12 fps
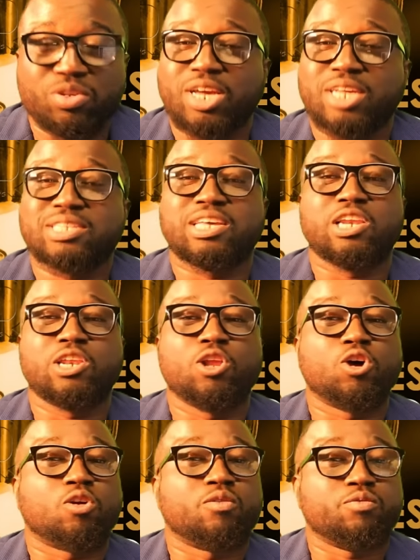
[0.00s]
There's a
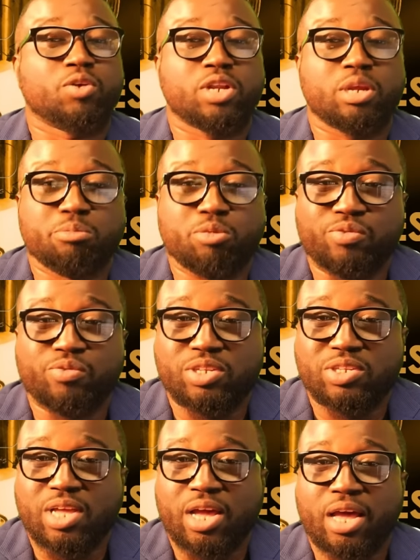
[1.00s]
lot of other
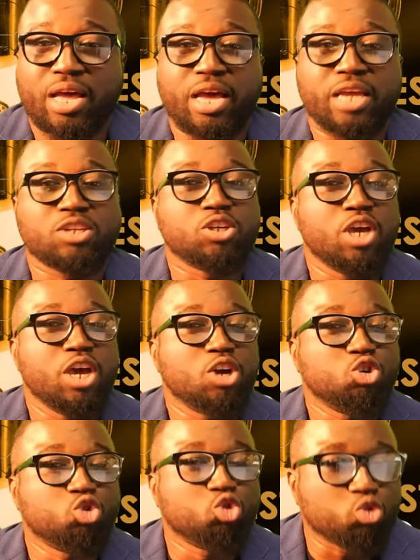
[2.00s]
movies that had
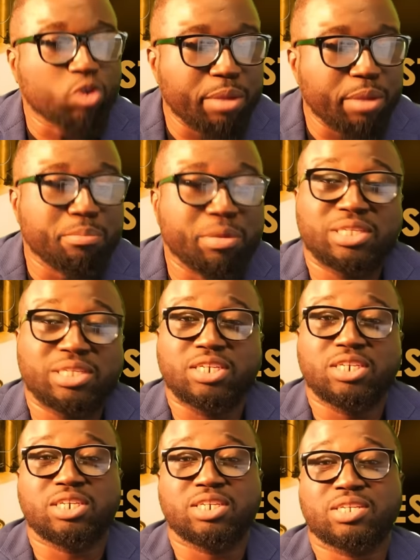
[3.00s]
great
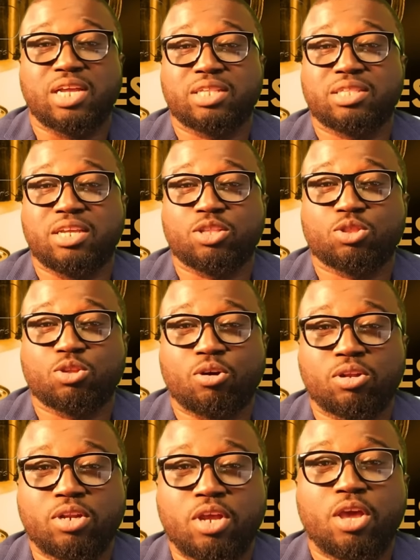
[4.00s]
messages that they
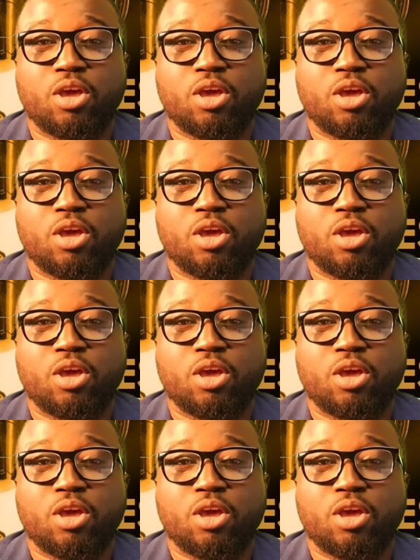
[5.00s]
thought.